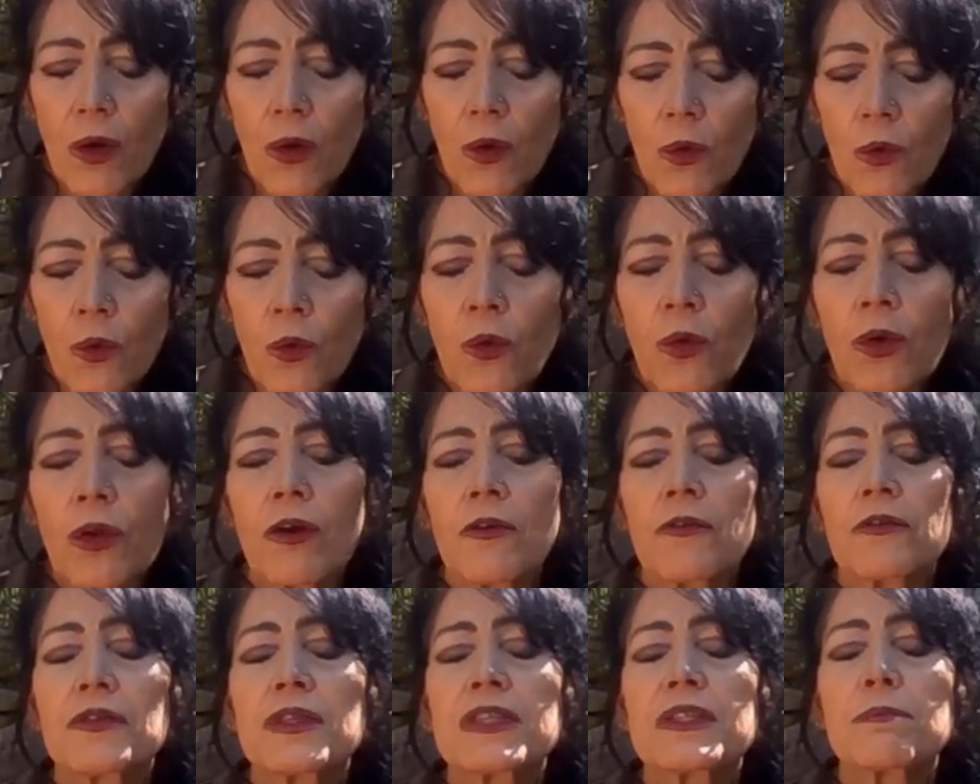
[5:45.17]
all
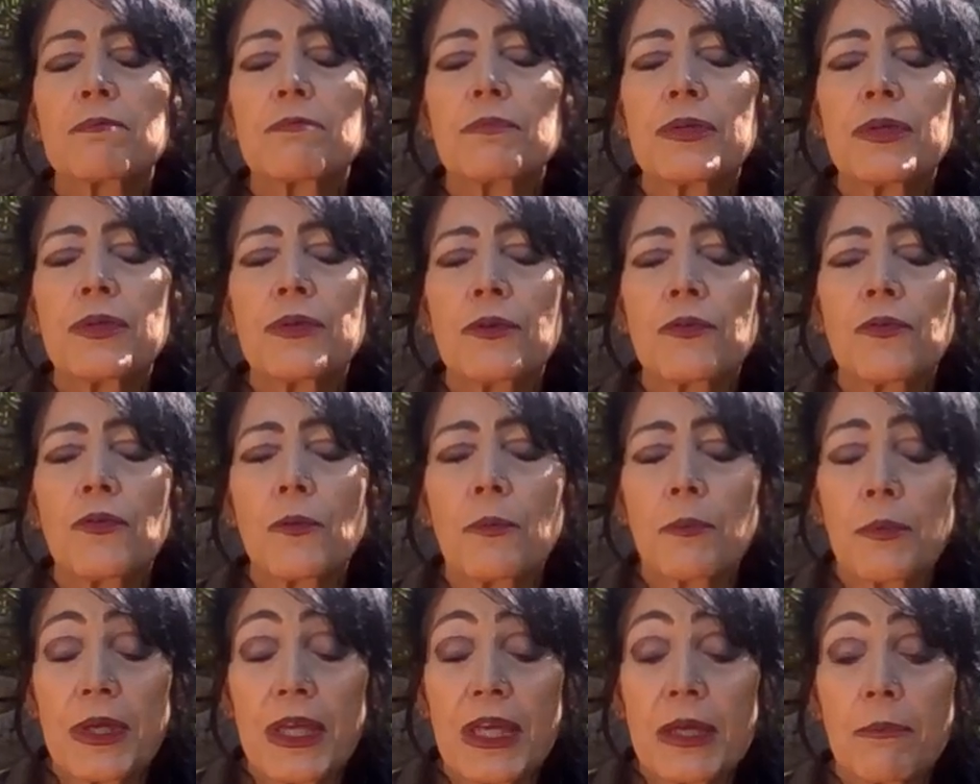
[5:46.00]
of these
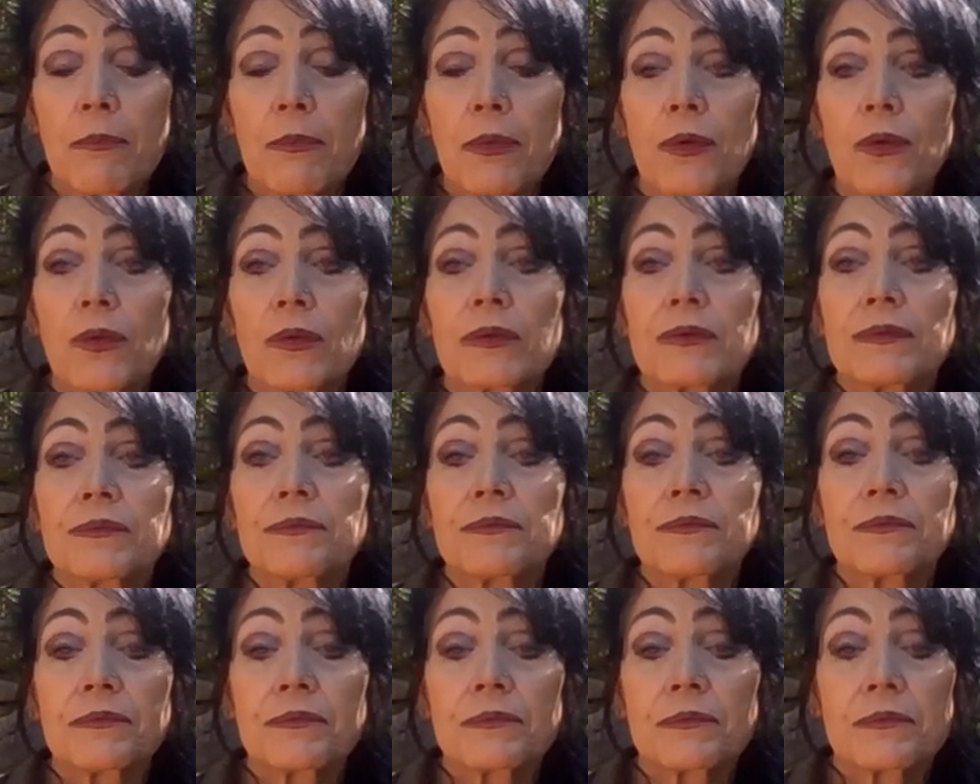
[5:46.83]
beautiful people,
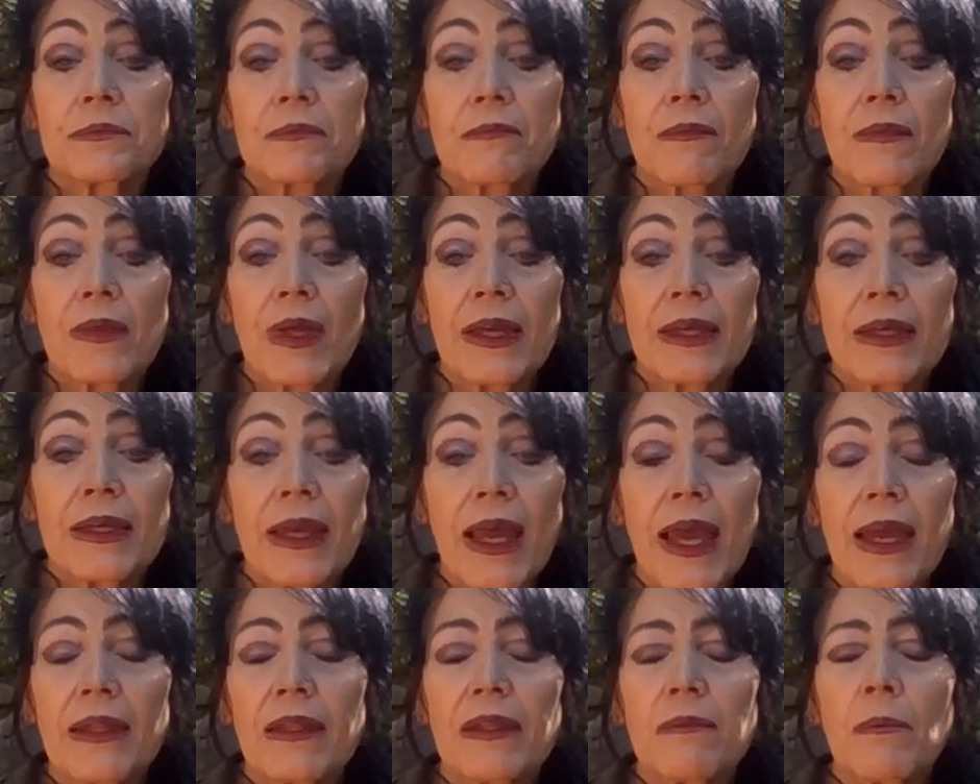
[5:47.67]

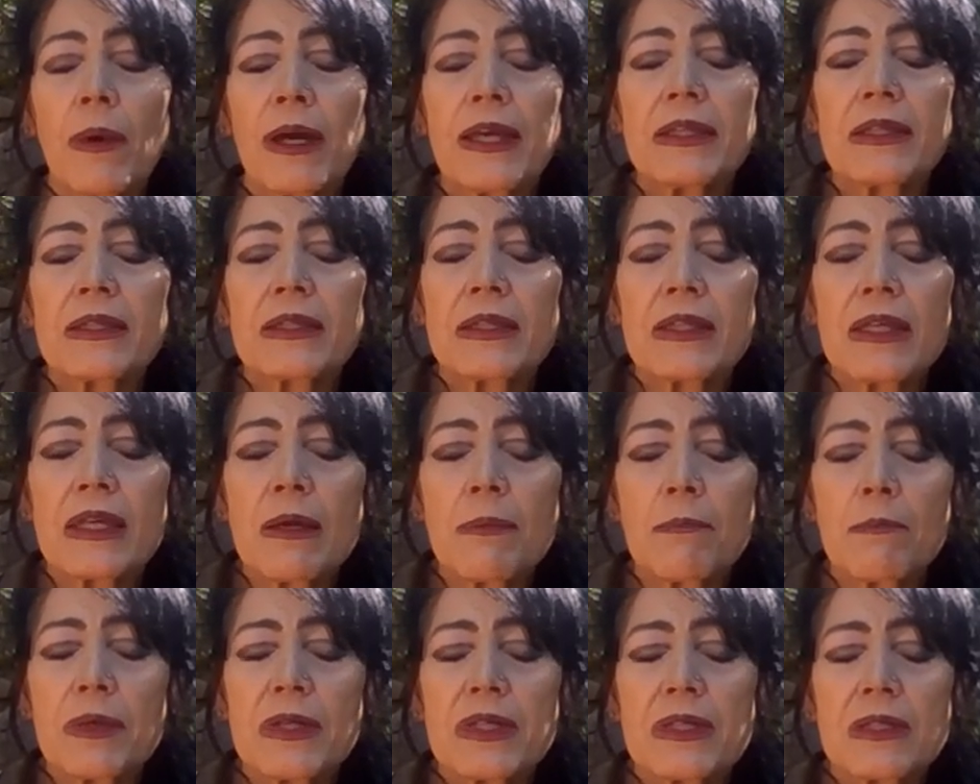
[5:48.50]
again, my
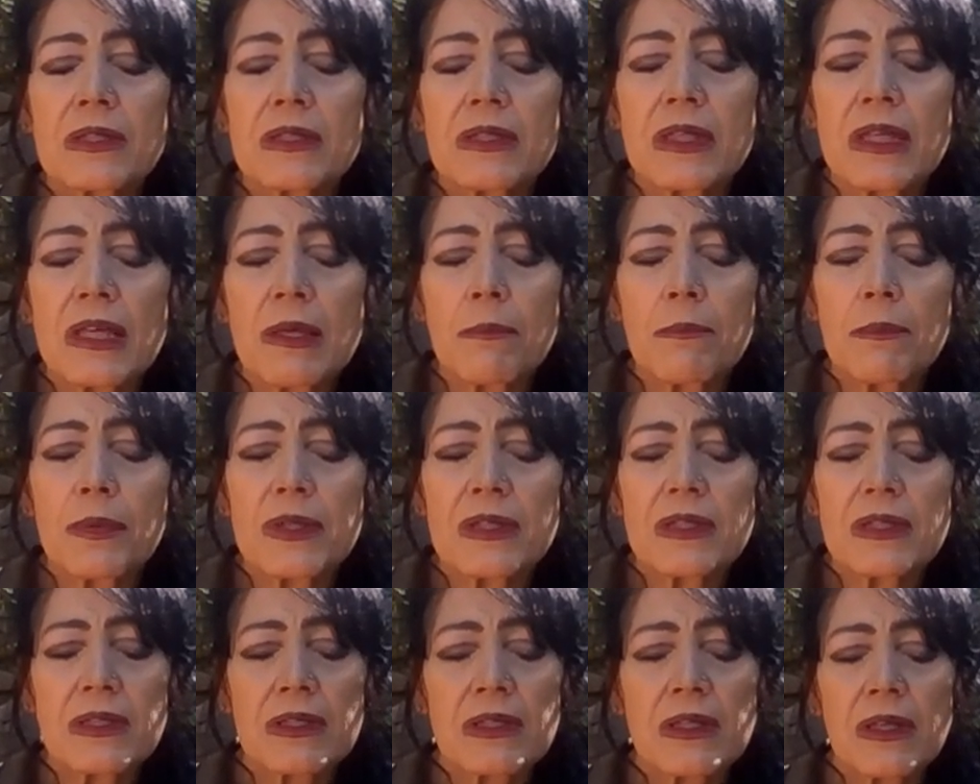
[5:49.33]
deepest,
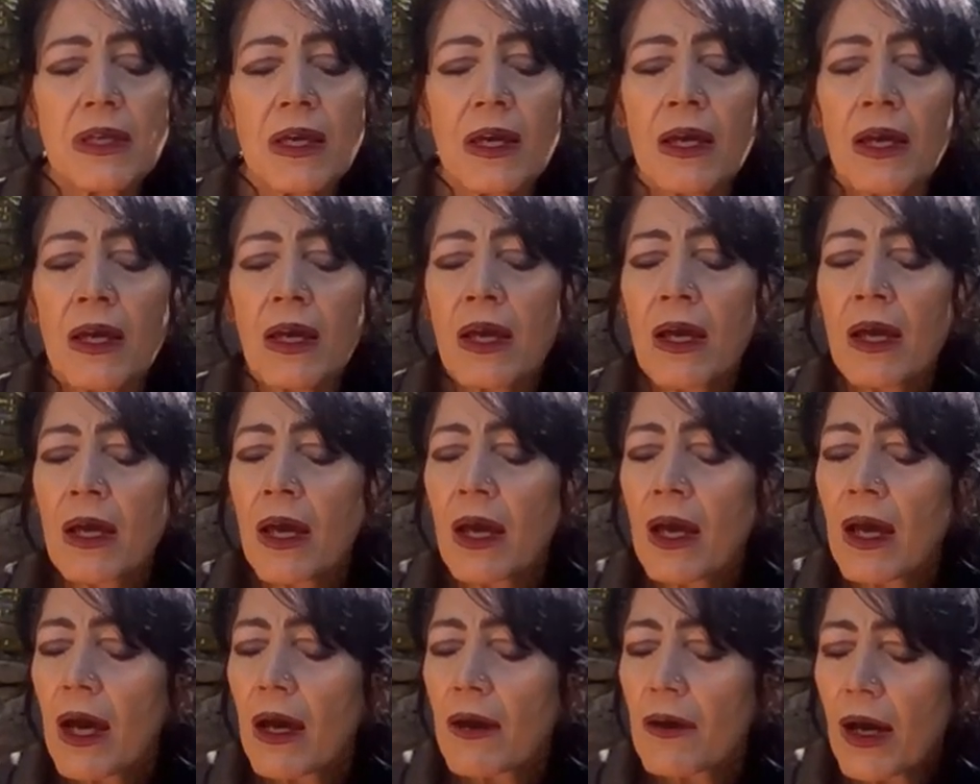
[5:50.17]
deepest
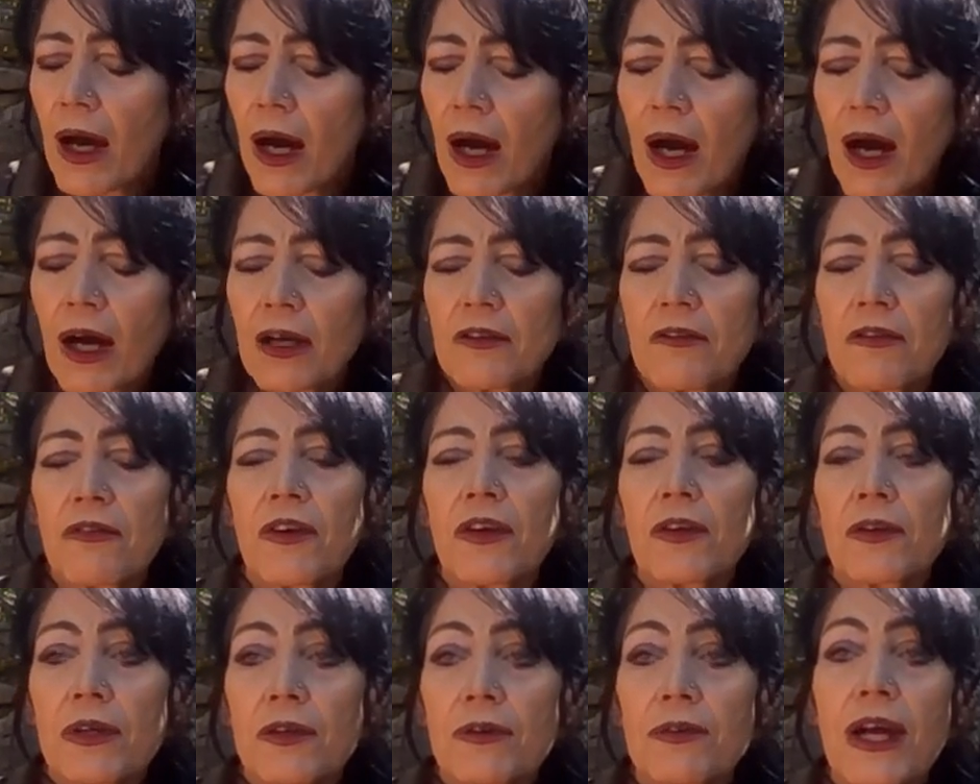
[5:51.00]

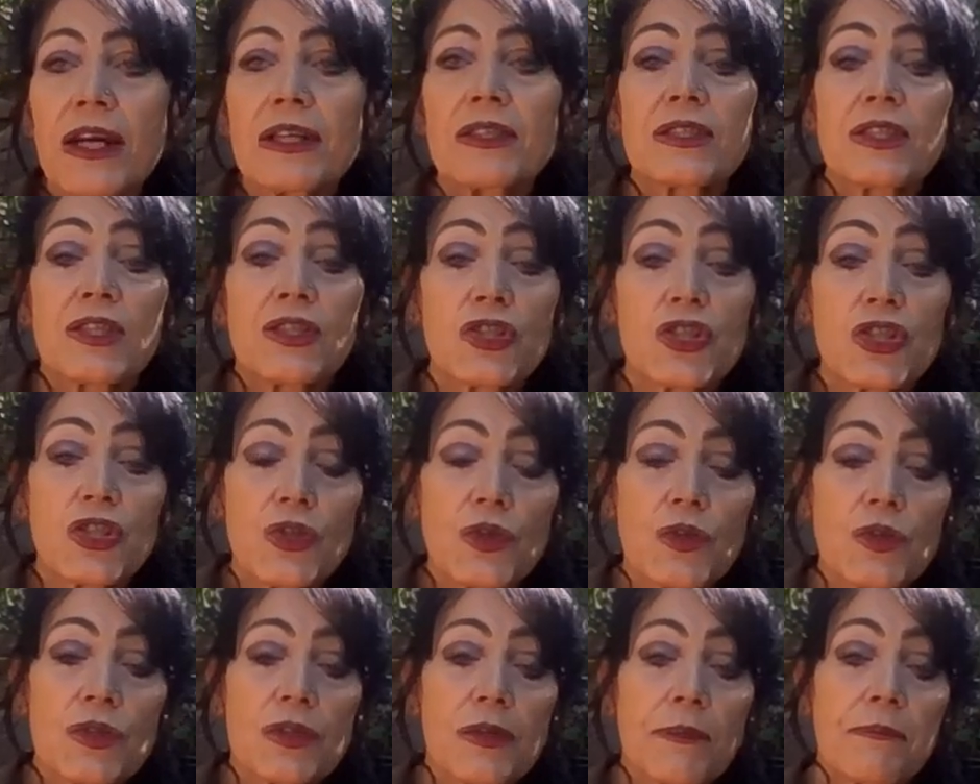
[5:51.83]
heartfelt
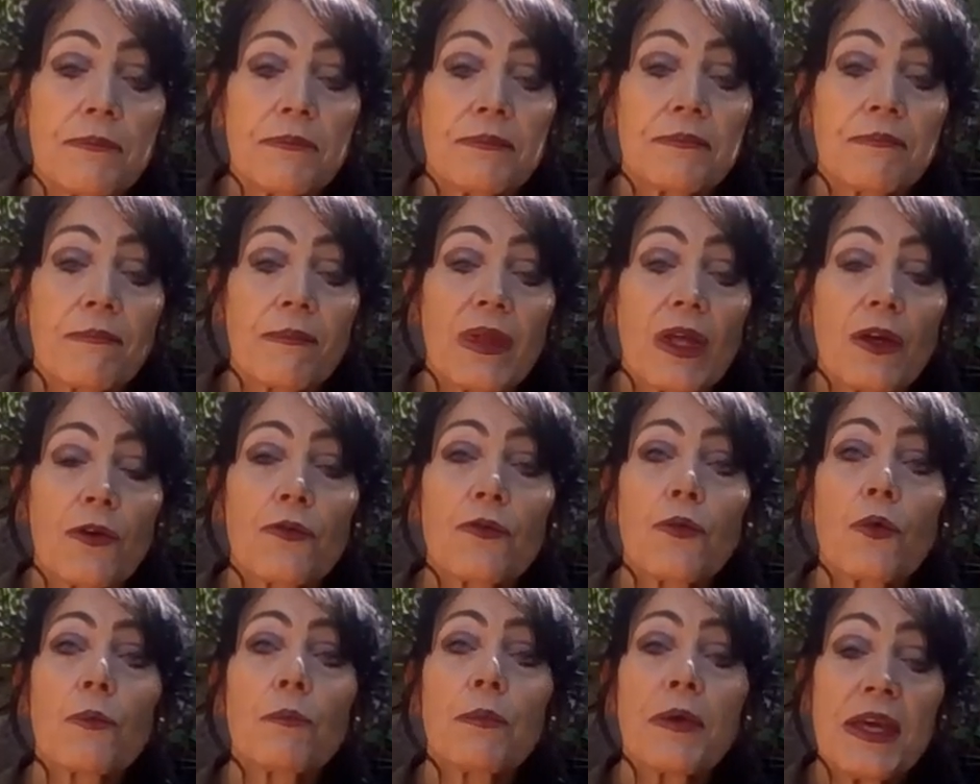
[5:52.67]
gratitude
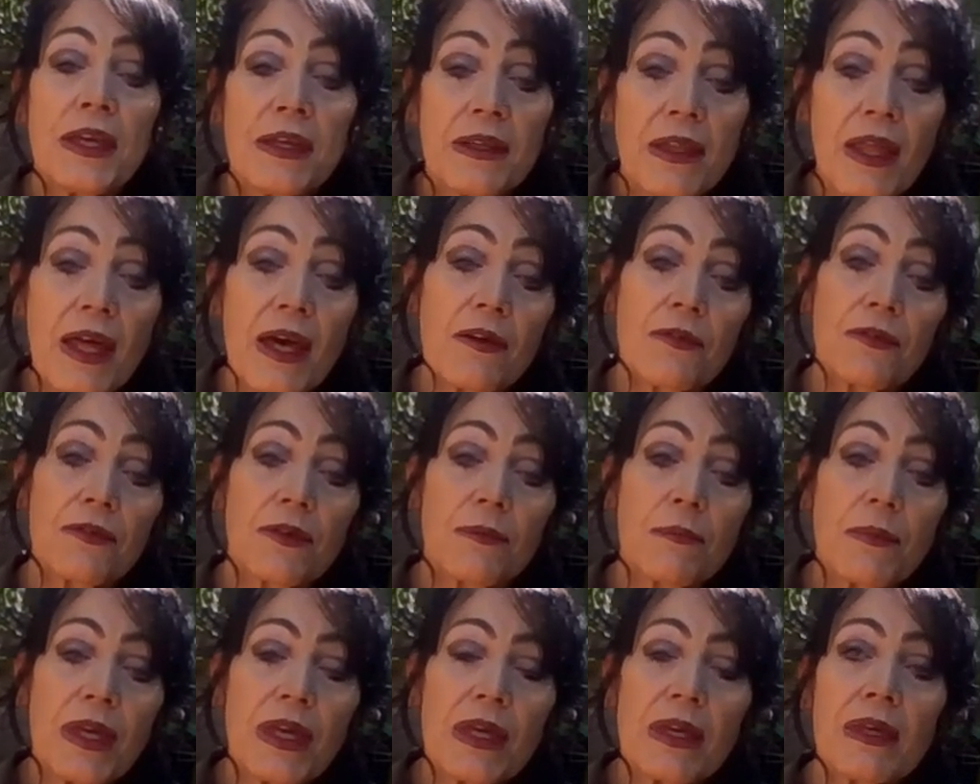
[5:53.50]
for being there
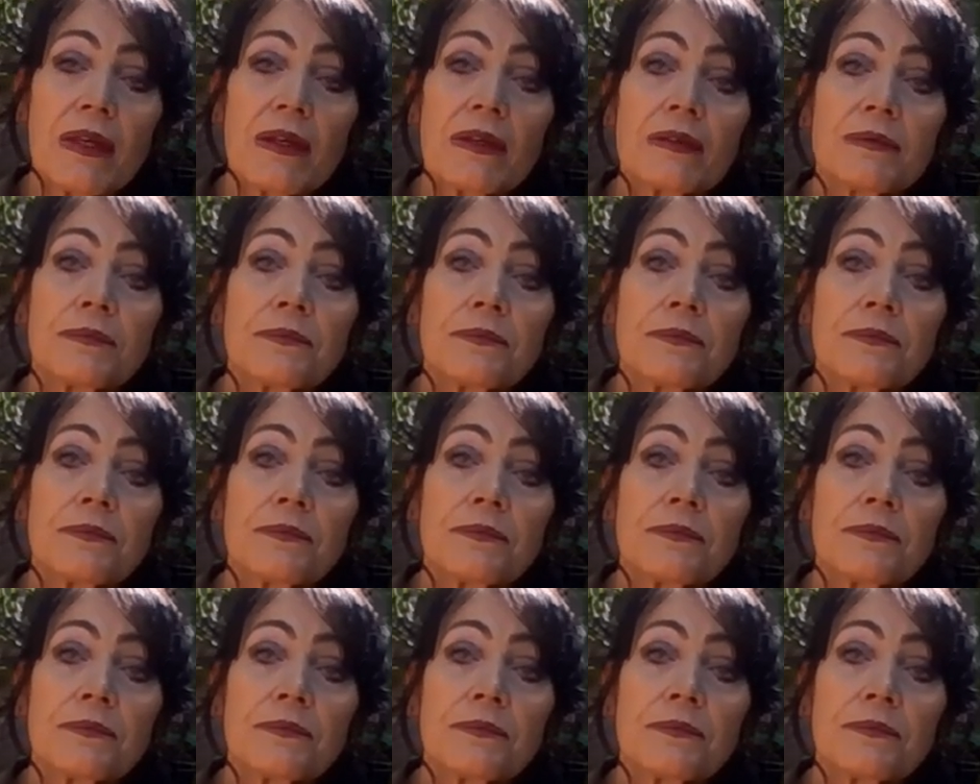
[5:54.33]
for me,